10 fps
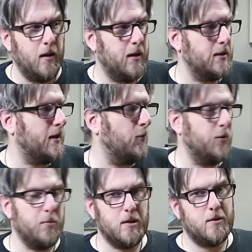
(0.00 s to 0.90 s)
he's
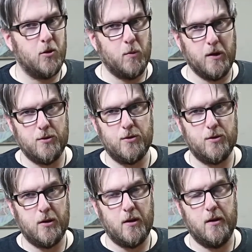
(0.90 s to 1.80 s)
helped me so
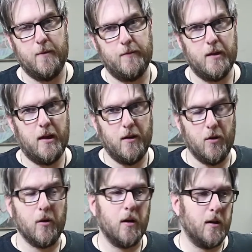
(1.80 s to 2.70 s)
much
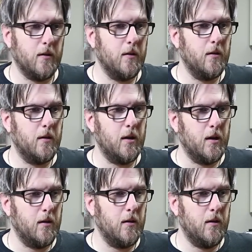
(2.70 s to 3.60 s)
here and
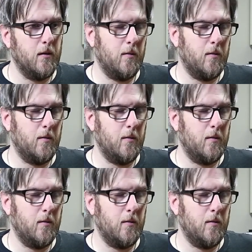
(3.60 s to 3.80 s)
in